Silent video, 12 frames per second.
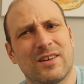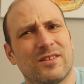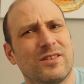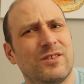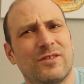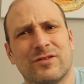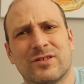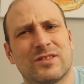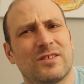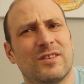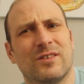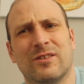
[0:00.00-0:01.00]
the
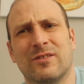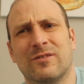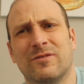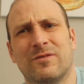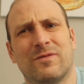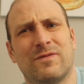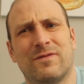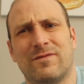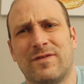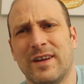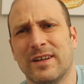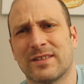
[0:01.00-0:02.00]

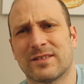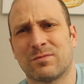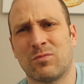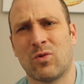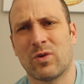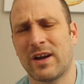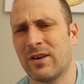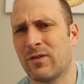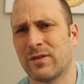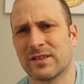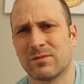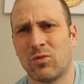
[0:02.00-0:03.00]
fake smoke, I don't know
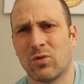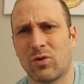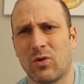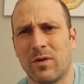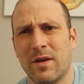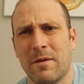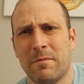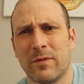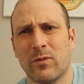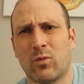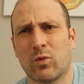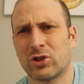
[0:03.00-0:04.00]
if it's smoke or
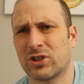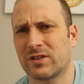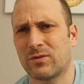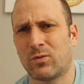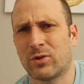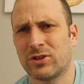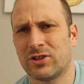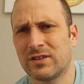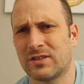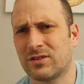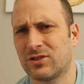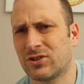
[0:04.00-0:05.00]
might be
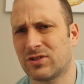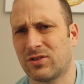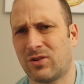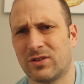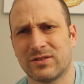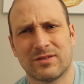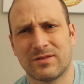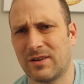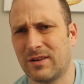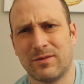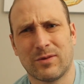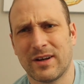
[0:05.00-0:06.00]
Worcester sauce
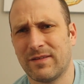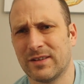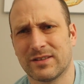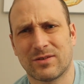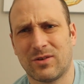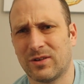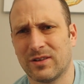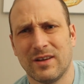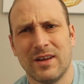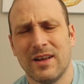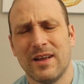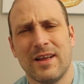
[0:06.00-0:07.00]
or whatever it's called.
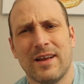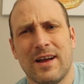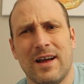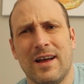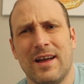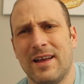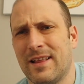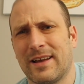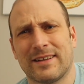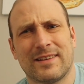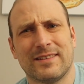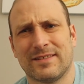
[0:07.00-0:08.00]

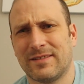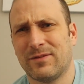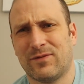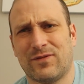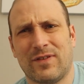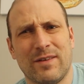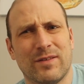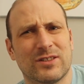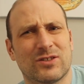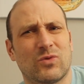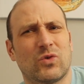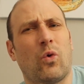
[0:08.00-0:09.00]
Like this flavor
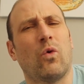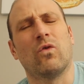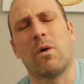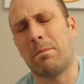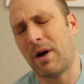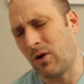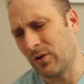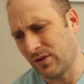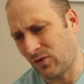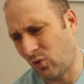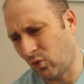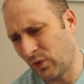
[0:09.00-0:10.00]
just was overpowering
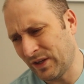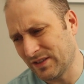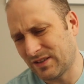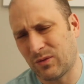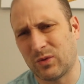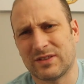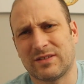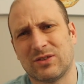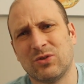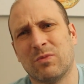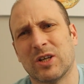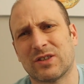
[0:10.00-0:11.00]
the whole wings. There was
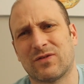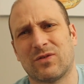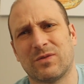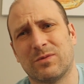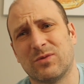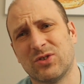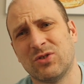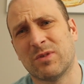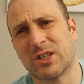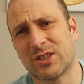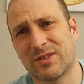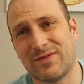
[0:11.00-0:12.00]
too much
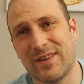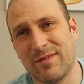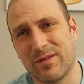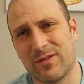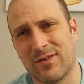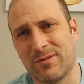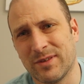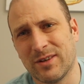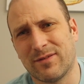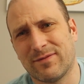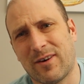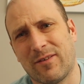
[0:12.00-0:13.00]
flavor for me
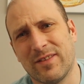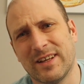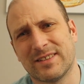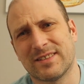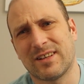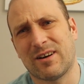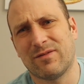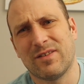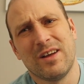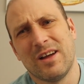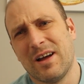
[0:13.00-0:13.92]
of that stuff.